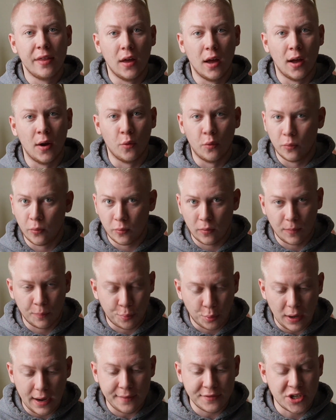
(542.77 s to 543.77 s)
The
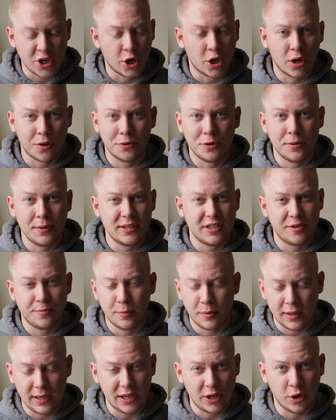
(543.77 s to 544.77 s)
Braves are going to
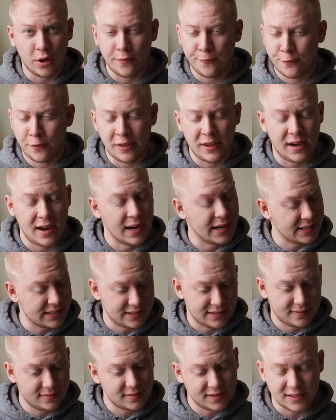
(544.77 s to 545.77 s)
be good for the next